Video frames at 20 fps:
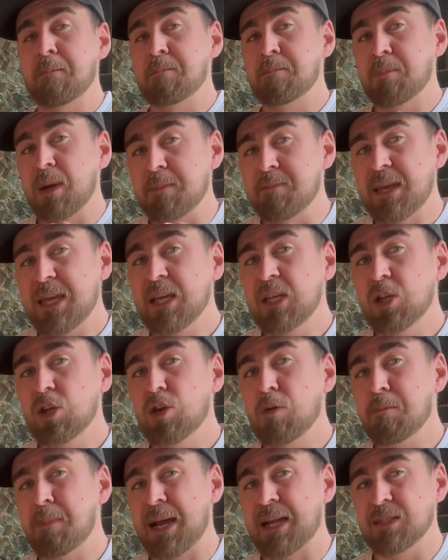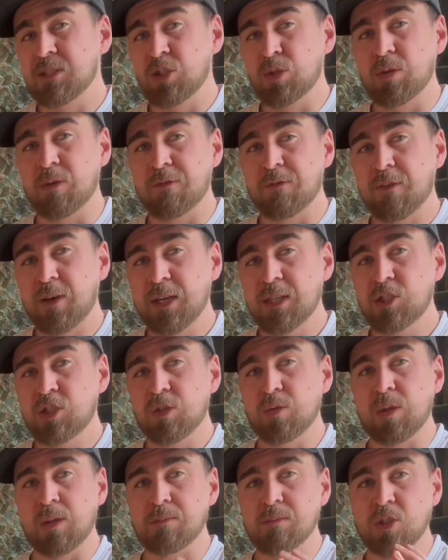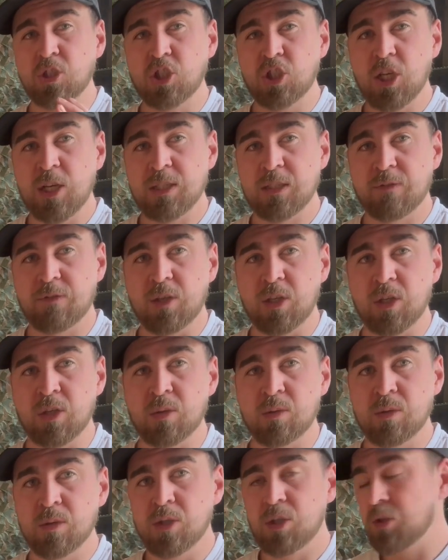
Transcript: By making your own bands, you can fine tune them just for you.